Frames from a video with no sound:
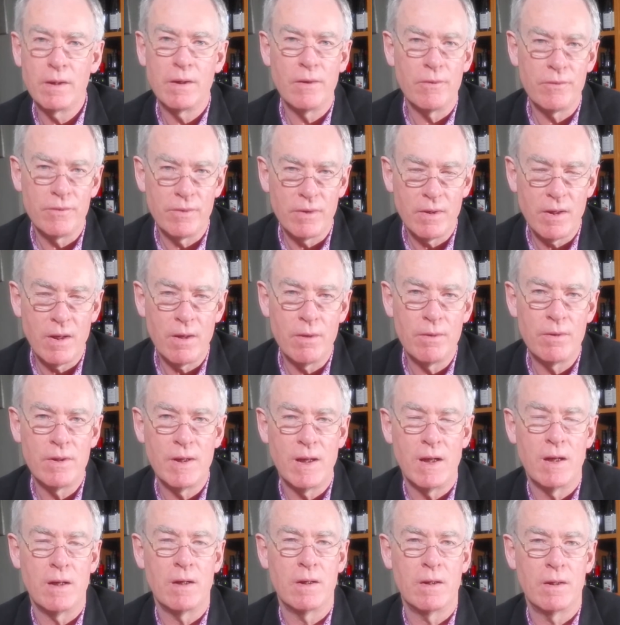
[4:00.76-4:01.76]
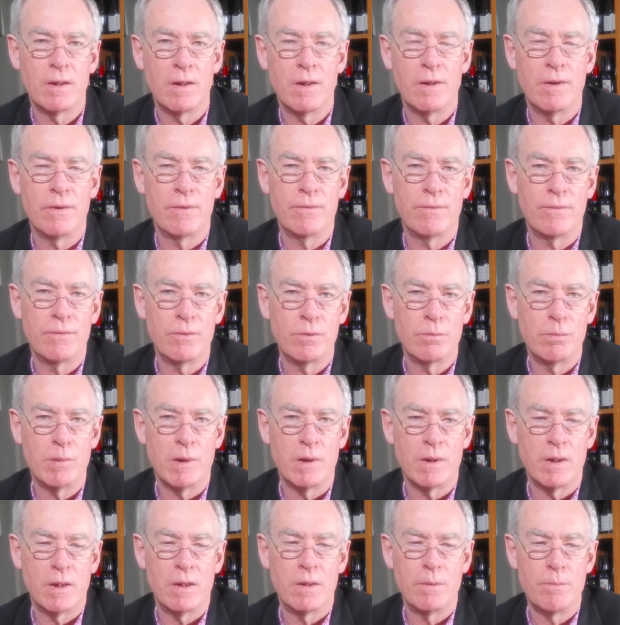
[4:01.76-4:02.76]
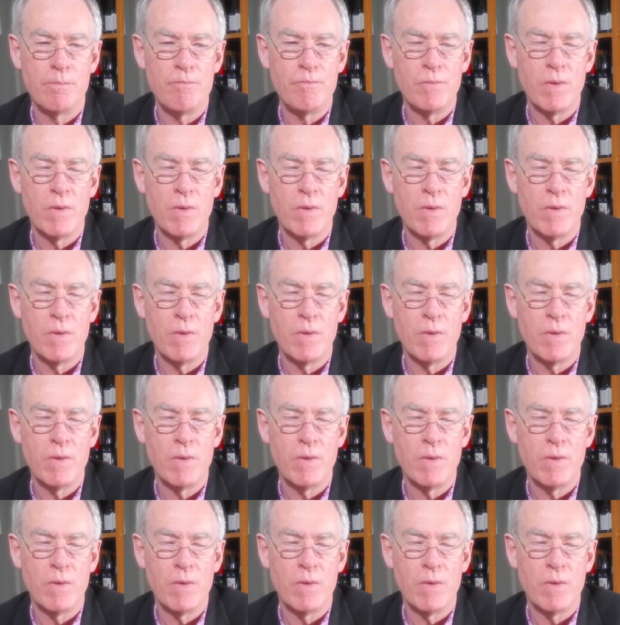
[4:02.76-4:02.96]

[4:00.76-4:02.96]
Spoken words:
There's no doubt that it's full-bodied,